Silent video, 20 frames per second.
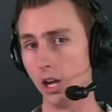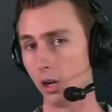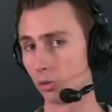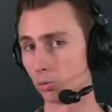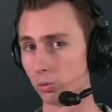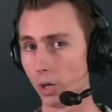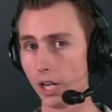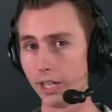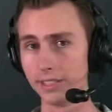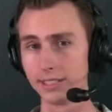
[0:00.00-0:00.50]

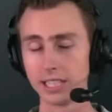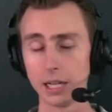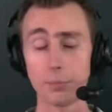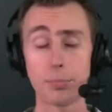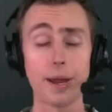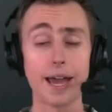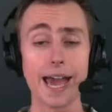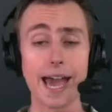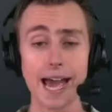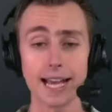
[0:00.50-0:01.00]
run to
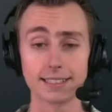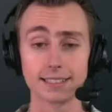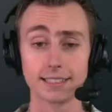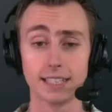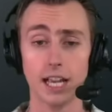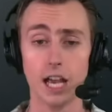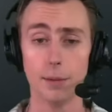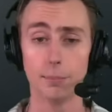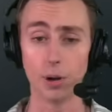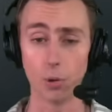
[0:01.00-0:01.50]
pass.
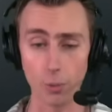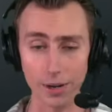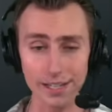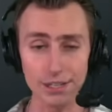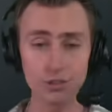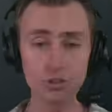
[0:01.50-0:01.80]
But when you